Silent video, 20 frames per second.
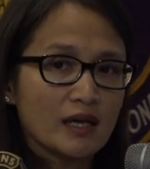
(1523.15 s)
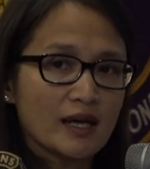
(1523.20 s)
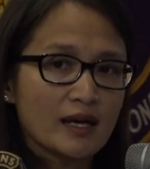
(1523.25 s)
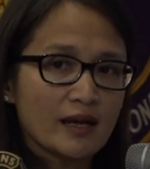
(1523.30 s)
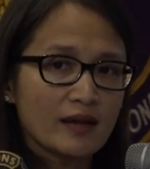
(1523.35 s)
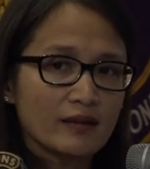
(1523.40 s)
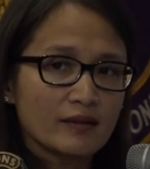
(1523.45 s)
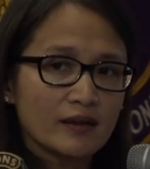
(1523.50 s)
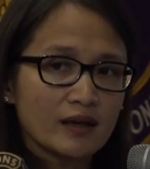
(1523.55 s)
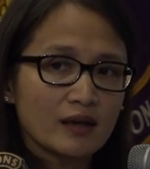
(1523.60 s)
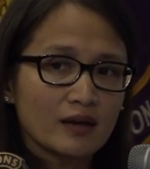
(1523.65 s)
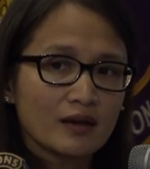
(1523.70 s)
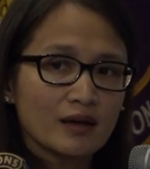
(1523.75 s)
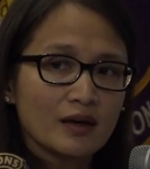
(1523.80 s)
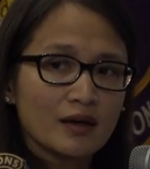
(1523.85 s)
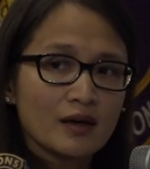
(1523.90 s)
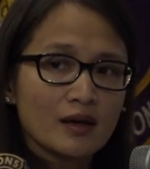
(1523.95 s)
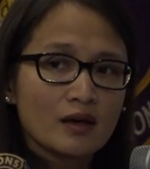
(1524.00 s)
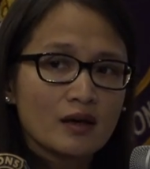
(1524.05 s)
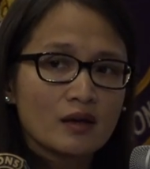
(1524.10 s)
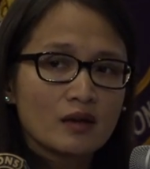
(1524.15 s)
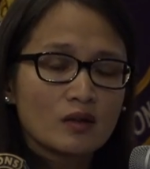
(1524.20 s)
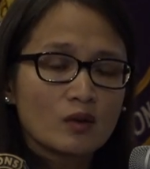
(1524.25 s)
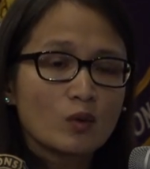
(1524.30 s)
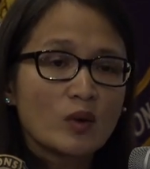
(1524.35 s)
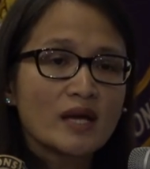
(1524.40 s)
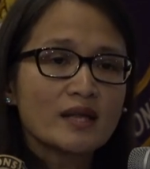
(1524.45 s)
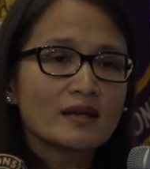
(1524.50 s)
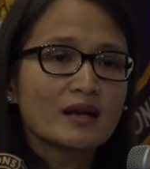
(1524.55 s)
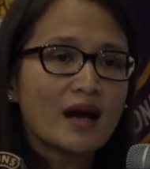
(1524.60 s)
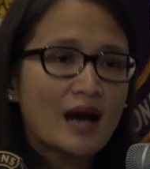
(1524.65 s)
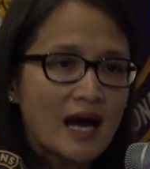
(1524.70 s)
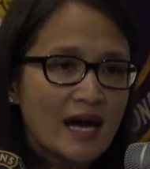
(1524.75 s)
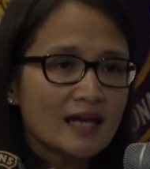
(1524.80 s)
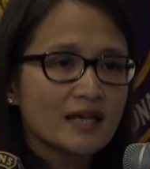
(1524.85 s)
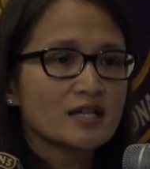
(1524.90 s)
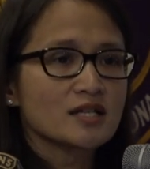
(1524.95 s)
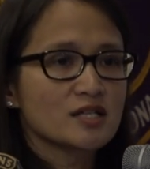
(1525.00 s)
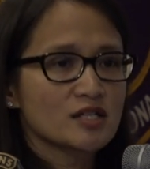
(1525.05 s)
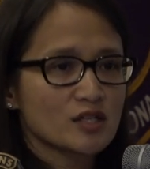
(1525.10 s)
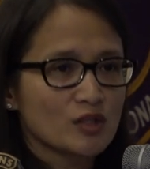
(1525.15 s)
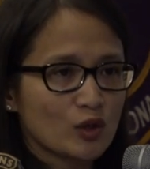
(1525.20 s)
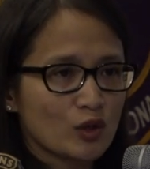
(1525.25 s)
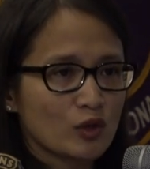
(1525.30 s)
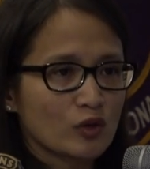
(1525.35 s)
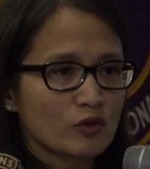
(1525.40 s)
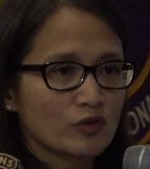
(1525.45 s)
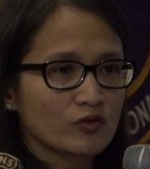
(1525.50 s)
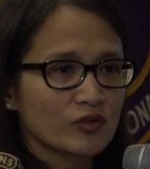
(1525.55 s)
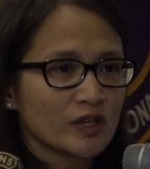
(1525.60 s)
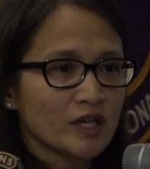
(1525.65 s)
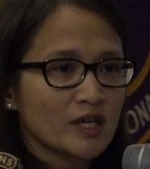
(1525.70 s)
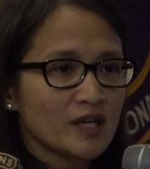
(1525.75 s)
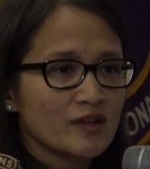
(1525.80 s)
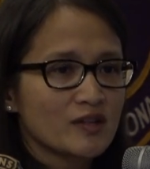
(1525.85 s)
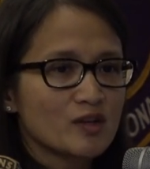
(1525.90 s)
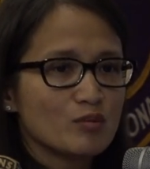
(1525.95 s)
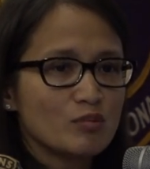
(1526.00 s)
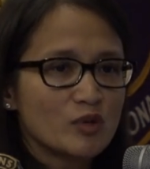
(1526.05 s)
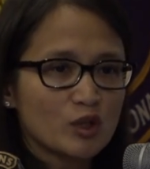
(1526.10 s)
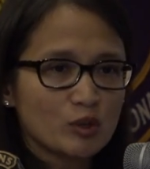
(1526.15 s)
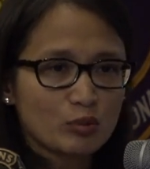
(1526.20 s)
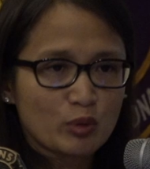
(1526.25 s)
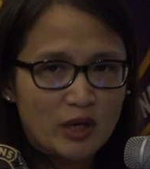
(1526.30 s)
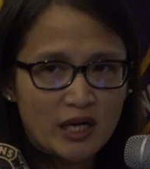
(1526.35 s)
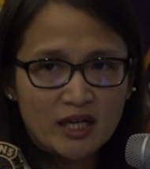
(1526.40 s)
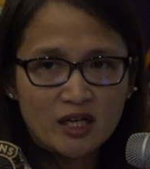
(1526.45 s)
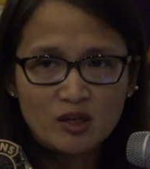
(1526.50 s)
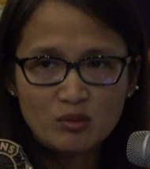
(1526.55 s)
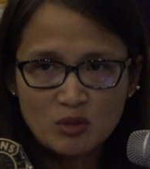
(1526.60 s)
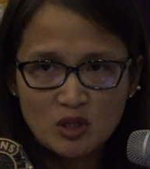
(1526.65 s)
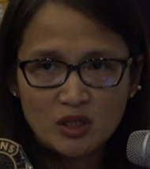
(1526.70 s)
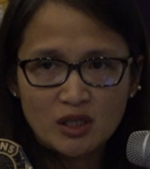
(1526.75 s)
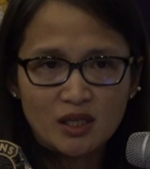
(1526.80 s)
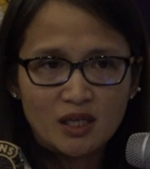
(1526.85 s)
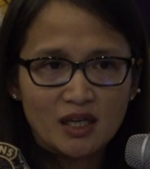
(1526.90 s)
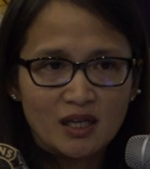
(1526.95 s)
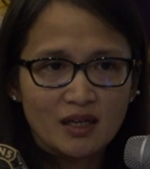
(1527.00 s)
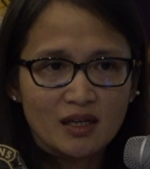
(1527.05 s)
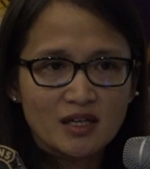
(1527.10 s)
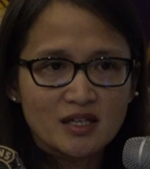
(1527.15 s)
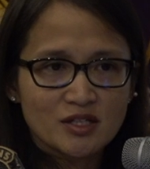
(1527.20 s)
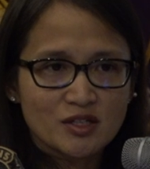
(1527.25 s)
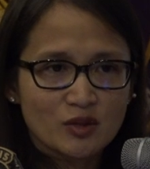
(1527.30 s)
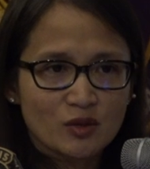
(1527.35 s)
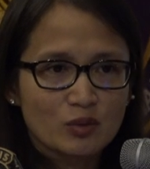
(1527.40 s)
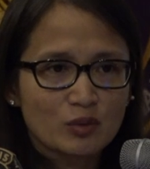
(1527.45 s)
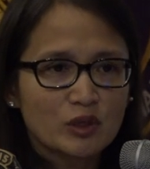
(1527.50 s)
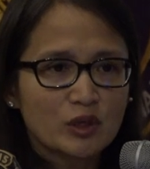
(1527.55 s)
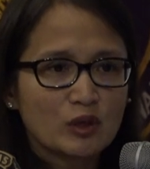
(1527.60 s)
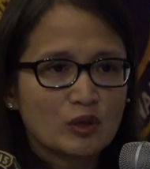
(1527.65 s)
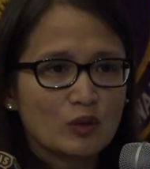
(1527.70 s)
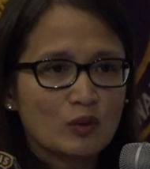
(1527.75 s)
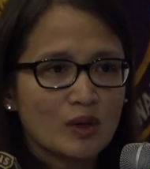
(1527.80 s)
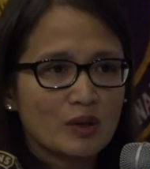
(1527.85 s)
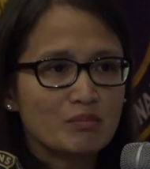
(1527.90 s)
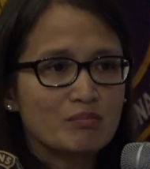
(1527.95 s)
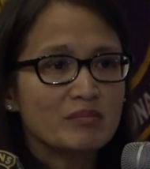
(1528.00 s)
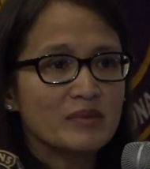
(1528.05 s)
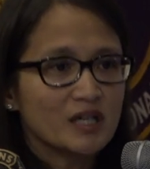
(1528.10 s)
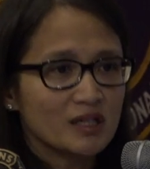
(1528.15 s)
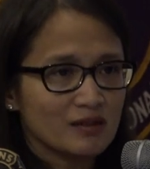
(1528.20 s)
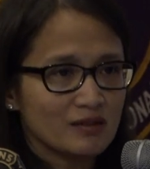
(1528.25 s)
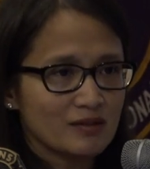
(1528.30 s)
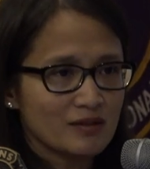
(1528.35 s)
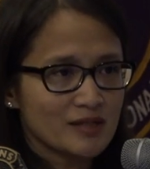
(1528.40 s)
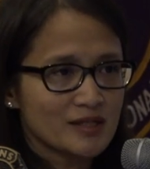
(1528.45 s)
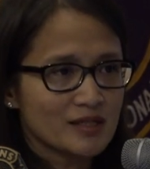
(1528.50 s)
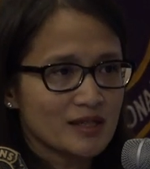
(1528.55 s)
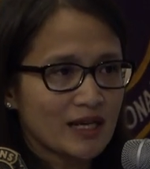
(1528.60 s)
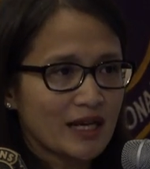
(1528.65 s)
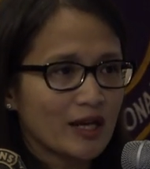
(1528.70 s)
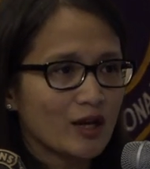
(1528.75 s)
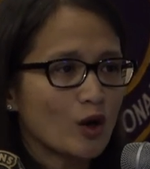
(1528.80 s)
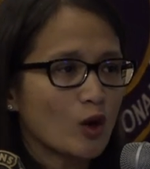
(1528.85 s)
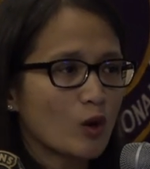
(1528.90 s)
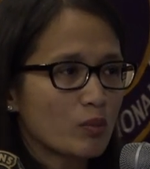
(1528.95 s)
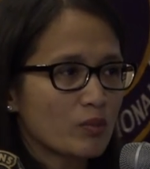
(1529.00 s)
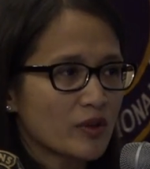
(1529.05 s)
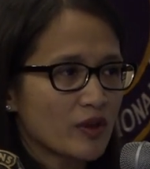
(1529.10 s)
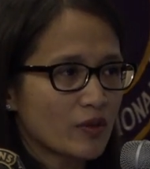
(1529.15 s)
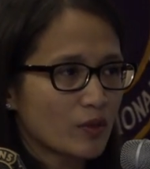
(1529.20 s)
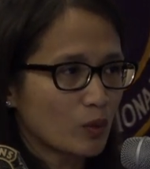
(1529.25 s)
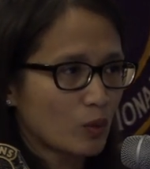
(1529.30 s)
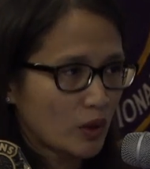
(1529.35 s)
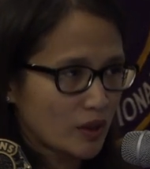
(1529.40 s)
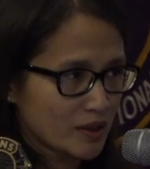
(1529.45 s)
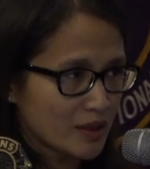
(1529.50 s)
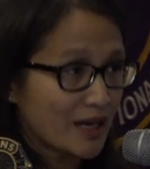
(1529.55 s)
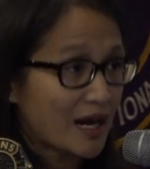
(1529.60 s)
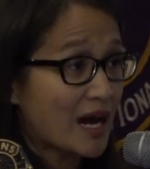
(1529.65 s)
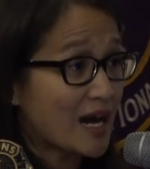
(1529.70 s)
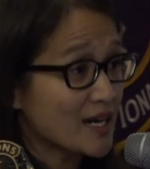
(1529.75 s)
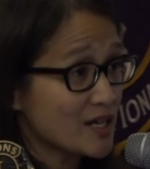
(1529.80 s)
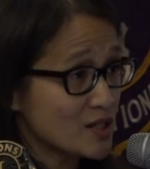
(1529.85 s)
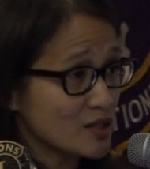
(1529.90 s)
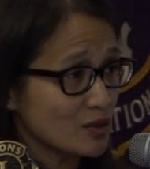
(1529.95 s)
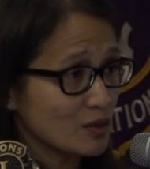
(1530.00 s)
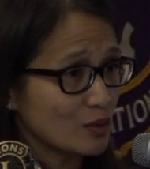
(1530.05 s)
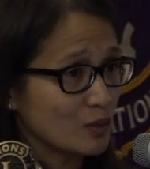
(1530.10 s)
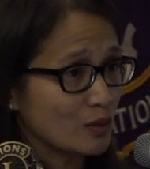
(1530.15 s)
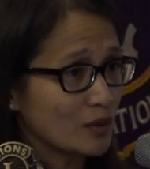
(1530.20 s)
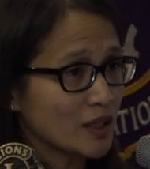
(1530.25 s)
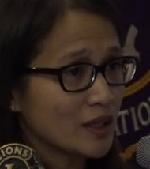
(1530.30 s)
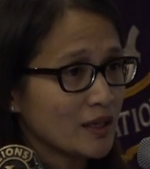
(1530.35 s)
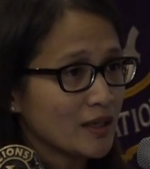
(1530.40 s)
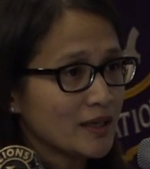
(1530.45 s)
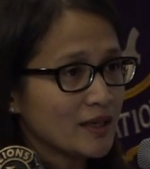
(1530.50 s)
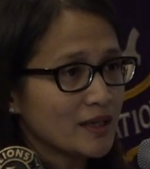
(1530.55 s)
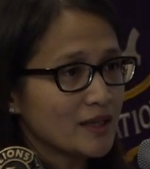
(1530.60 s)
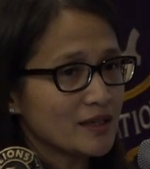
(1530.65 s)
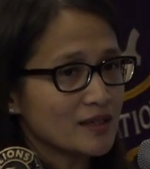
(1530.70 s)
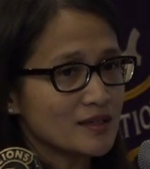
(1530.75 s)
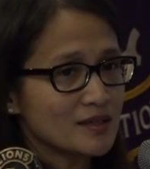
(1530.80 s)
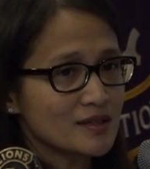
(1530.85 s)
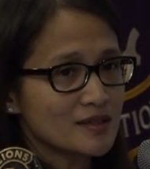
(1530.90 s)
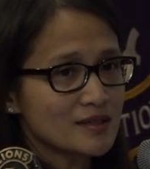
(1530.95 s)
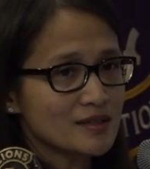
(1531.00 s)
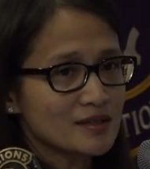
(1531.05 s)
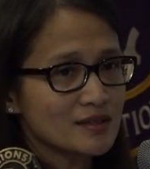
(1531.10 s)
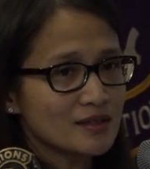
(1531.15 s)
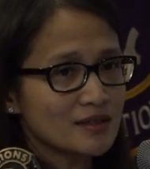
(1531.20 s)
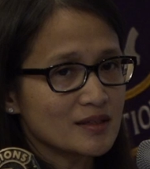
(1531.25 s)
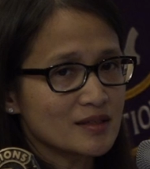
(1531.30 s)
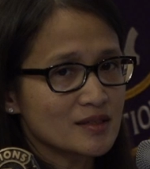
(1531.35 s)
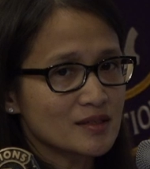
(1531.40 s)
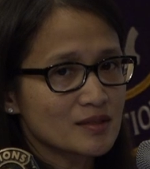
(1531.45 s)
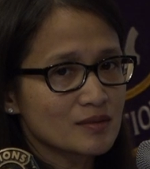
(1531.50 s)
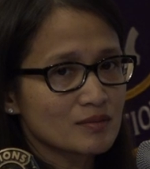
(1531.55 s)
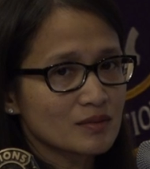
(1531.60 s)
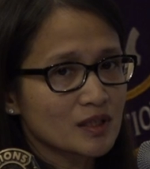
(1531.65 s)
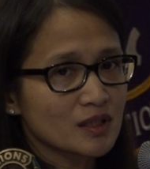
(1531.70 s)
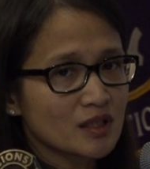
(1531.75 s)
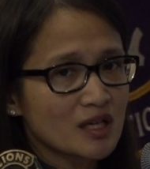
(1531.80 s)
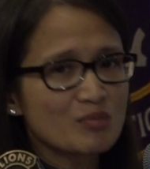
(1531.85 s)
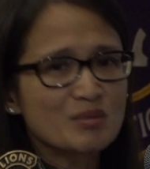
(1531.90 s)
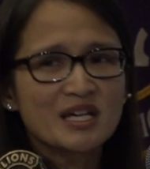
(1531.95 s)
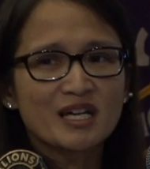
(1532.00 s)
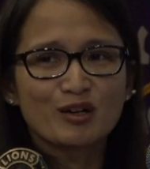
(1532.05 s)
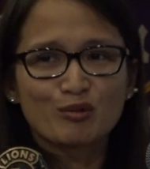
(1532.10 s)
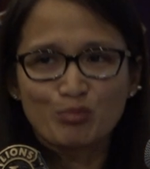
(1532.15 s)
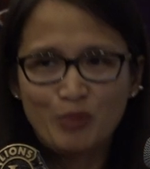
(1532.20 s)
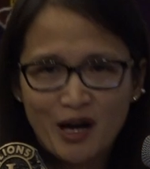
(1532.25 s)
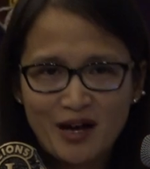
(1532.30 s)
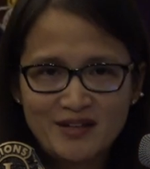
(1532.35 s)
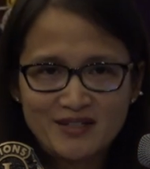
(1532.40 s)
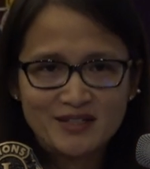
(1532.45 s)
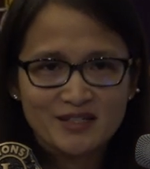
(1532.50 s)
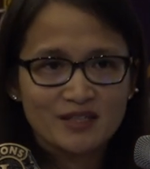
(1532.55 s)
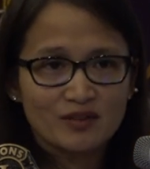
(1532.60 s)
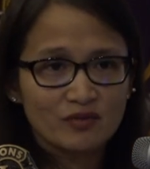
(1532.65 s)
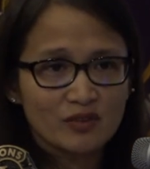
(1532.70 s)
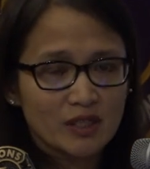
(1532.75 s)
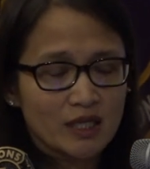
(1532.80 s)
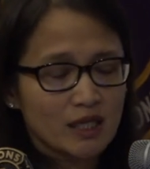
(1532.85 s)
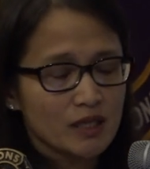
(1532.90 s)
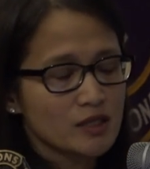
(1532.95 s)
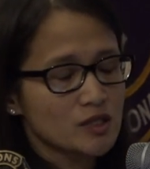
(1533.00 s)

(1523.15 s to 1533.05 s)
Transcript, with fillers: And I think the way that I can serve the Millbrae community is through mills, and I hope that the work that I do is is coming out positively.